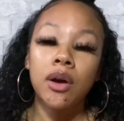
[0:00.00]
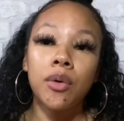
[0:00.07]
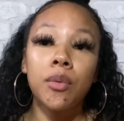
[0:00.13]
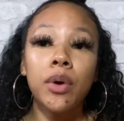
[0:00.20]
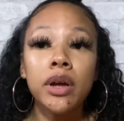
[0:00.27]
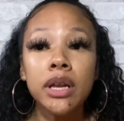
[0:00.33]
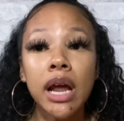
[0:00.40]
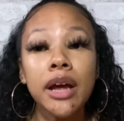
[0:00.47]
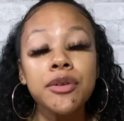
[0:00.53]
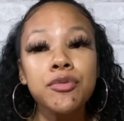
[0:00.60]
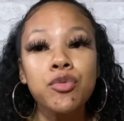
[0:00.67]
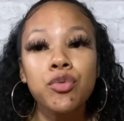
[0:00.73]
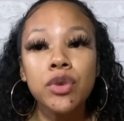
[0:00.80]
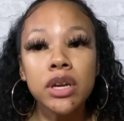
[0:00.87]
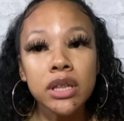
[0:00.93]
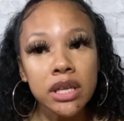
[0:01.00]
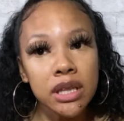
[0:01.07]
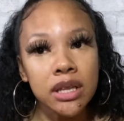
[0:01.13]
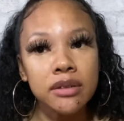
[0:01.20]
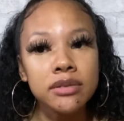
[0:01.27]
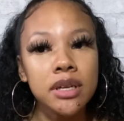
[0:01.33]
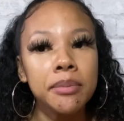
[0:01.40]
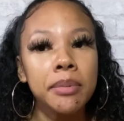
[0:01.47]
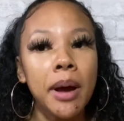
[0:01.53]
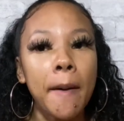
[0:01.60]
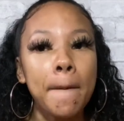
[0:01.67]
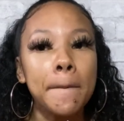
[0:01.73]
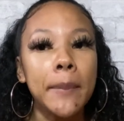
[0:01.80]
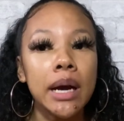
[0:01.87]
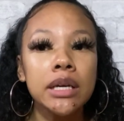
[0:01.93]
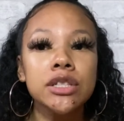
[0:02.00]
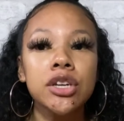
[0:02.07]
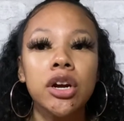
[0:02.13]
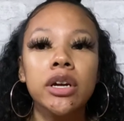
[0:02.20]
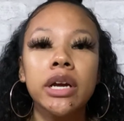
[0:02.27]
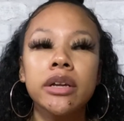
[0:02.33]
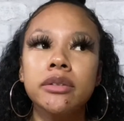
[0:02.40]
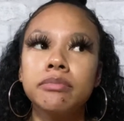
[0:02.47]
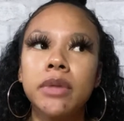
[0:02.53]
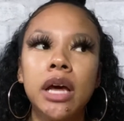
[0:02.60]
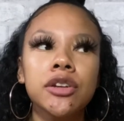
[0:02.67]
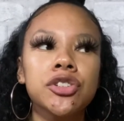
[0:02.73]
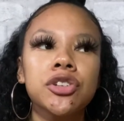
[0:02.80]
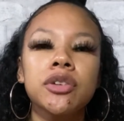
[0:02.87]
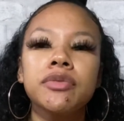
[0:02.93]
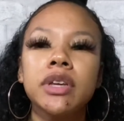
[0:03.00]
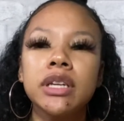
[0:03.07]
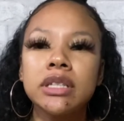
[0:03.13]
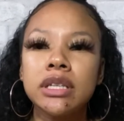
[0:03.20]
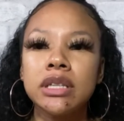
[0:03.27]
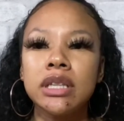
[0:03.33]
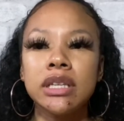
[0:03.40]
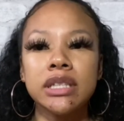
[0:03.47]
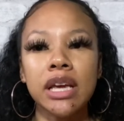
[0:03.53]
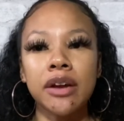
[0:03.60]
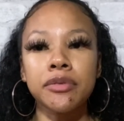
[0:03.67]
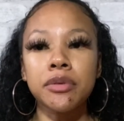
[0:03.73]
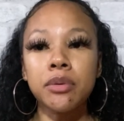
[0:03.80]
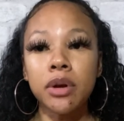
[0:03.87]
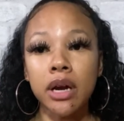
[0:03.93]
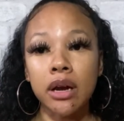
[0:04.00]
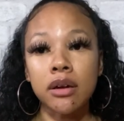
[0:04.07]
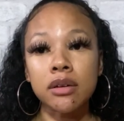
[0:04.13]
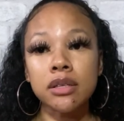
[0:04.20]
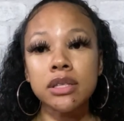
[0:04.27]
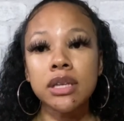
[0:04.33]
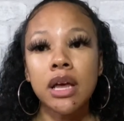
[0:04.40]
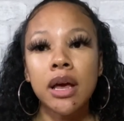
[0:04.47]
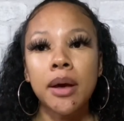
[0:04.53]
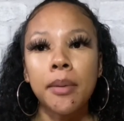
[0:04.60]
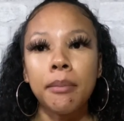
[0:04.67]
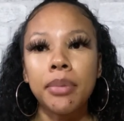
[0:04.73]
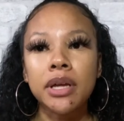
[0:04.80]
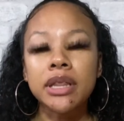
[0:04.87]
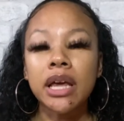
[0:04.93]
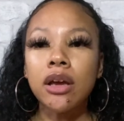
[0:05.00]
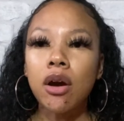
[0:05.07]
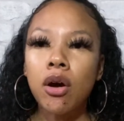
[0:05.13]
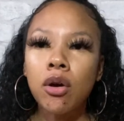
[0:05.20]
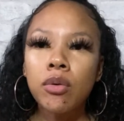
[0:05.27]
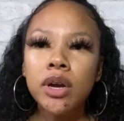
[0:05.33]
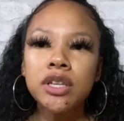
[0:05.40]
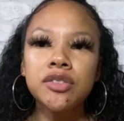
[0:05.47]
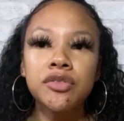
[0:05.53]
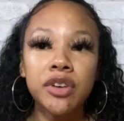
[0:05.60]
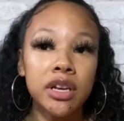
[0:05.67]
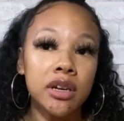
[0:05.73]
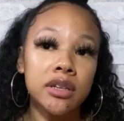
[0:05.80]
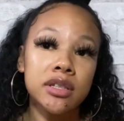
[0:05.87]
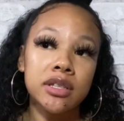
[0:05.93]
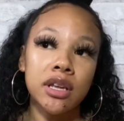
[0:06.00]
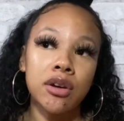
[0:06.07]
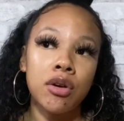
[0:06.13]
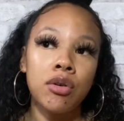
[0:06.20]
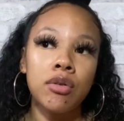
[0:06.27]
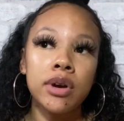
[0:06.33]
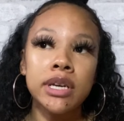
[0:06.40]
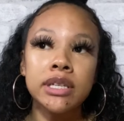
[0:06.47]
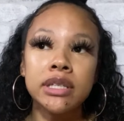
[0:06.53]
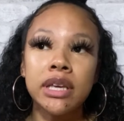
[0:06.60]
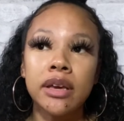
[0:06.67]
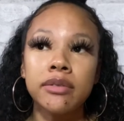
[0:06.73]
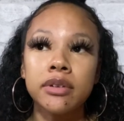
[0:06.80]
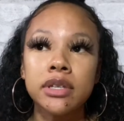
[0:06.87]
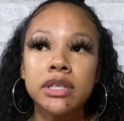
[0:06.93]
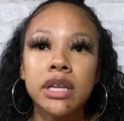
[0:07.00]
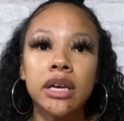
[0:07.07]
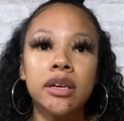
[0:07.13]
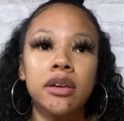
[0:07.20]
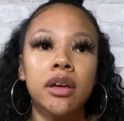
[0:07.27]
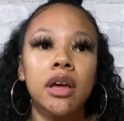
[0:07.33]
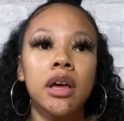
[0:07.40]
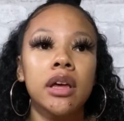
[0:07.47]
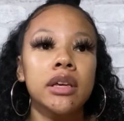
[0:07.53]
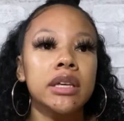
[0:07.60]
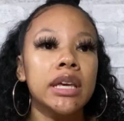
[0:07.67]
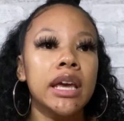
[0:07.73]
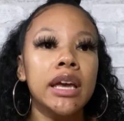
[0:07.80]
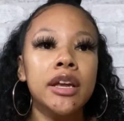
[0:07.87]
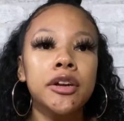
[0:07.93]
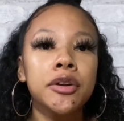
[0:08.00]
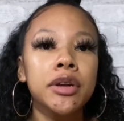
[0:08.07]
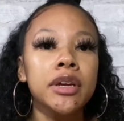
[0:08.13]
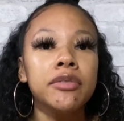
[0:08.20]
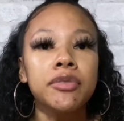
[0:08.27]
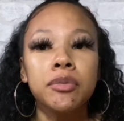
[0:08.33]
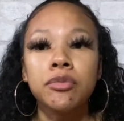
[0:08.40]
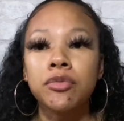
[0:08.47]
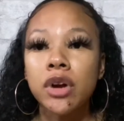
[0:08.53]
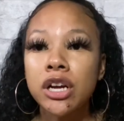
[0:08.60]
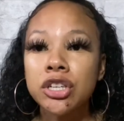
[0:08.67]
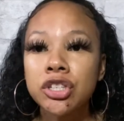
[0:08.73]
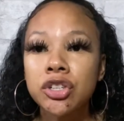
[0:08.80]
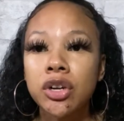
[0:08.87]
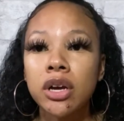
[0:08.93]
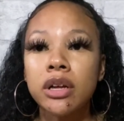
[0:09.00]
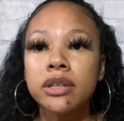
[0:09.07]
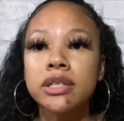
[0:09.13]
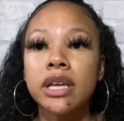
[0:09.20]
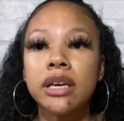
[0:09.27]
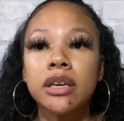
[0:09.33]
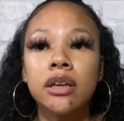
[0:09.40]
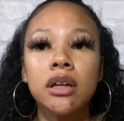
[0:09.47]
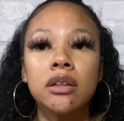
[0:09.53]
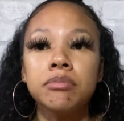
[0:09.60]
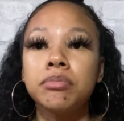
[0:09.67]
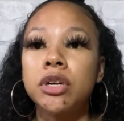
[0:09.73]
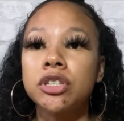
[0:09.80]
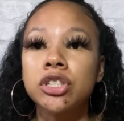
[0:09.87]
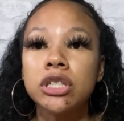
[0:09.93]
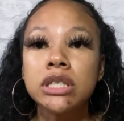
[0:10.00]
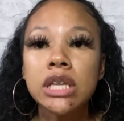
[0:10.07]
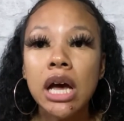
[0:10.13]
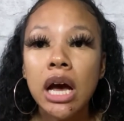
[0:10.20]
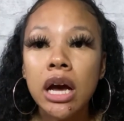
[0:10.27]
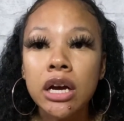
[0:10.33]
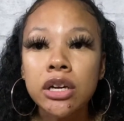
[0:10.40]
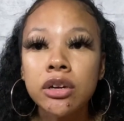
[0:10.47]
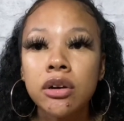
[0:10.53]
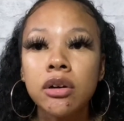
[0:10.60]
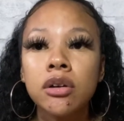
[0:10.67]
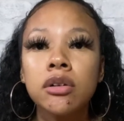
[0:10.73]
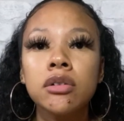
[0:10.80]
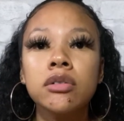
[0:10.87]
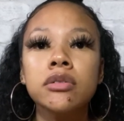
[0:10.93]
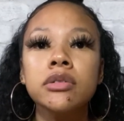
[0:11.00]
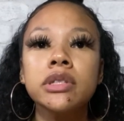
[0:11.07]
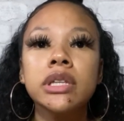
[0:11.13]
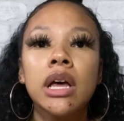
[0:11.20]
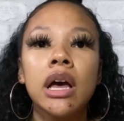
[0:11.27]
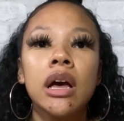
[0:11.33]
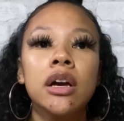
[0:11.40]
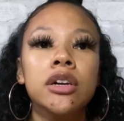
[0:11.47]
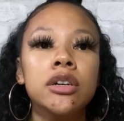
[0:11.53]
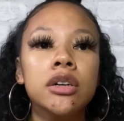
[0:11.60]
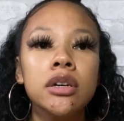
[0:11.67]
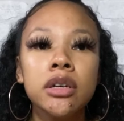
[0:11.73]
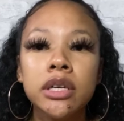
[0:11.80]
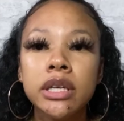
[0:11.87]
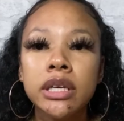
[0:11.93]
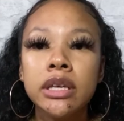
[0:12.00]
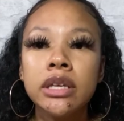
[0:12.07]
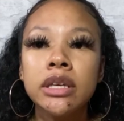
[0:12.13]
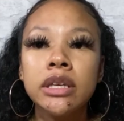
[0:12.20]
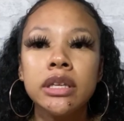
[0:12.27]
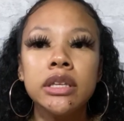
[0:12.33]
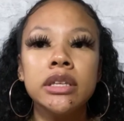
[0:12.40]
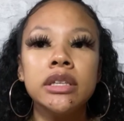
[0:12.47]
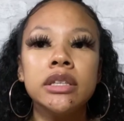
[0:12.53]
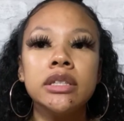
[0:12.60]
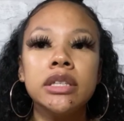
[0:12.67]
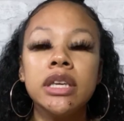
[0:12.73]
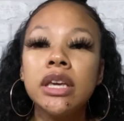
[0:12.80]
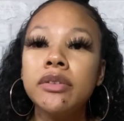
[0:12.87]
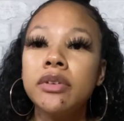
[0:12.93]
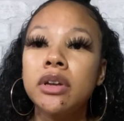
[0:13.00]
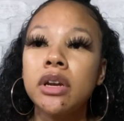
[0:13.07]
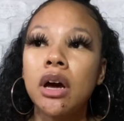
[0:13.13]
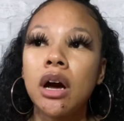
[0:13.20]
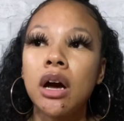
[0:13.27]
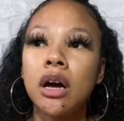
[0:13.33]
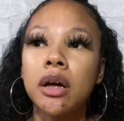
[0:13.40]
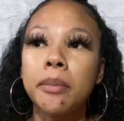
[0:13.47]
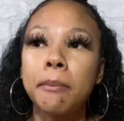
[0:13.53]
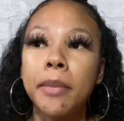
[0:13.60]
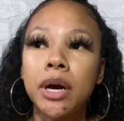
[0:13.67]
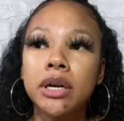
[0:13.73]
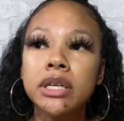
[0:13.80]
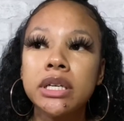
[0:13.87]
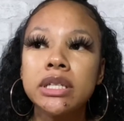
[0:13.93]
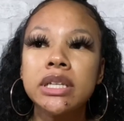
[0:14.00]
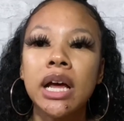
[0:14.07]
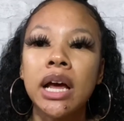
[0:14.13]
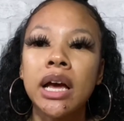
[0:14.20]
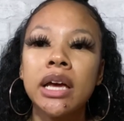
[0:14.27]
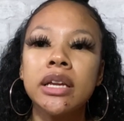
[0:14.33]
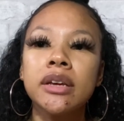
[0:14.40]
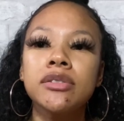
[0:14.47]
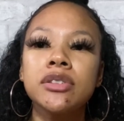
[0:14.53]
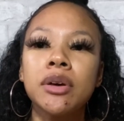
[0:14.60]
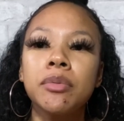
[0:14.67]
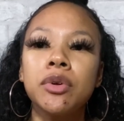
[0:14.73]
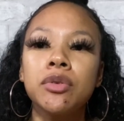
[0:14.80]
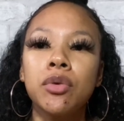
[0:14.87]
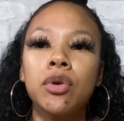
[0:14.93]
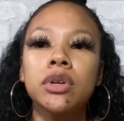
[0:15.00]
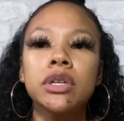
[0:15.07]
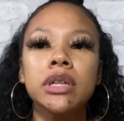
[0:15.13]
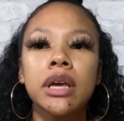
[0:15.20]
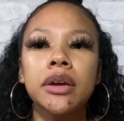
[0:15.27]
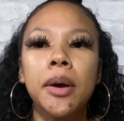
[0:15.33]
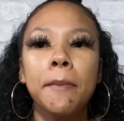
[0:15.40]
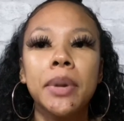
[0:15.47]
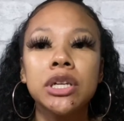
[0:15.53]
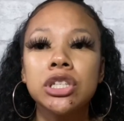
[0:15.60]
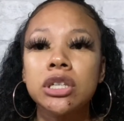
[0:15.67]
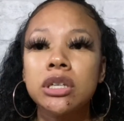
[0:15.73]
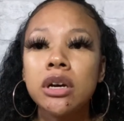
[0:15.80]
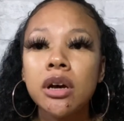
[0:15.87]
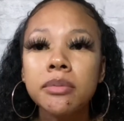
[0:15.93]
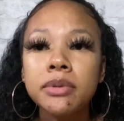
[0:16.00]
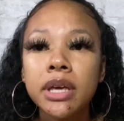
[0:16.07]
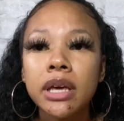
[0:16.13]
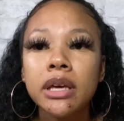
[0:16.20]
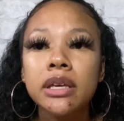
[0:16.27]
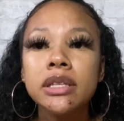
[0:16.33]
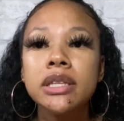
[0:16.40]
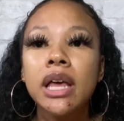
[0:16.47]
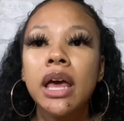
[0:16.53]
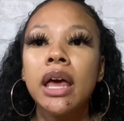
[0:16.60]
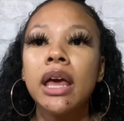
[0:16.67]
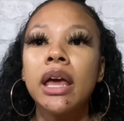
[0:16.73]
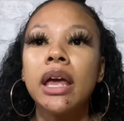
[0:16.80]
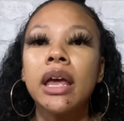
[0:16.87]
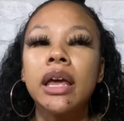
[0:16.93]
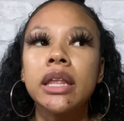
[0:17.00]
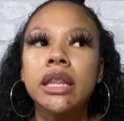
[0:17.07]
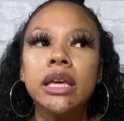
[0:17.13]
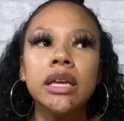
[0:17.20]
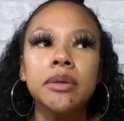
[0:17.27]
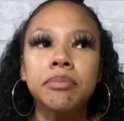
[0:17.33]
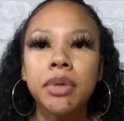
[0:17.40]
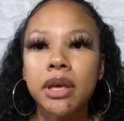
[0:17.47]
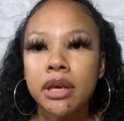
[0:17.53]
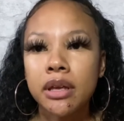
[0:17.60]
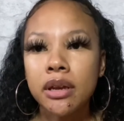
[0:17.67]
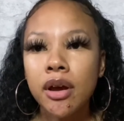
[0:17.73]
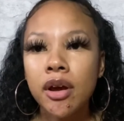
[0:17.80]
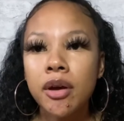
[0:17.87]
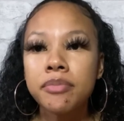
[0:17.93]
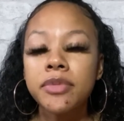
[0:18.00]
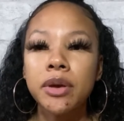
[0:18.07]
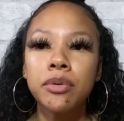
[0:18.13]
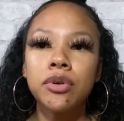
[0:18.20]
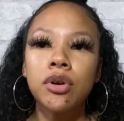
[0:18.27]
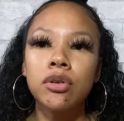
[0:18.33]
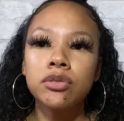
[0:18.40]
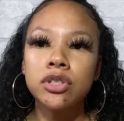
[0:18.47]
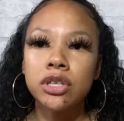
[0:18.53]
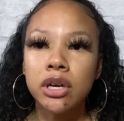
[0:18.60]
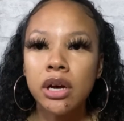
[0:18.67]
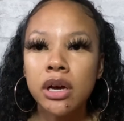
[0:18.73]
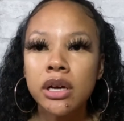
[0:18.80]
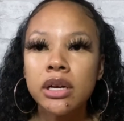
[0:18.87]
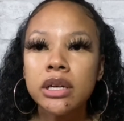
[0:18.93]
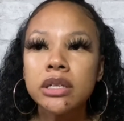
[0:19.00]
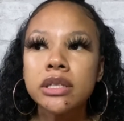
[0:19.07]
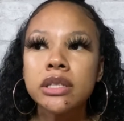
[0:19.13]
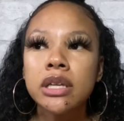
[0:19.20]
What I really loved about my Target, I'm not sure if they did this everywhere else, but they always fed us. They always gave us like catering from restaurants, like a bunch of tacos, cookies. Even on market side, if someone ordered like a bunch of cupcakes and they didn't pick it up, they would go to us.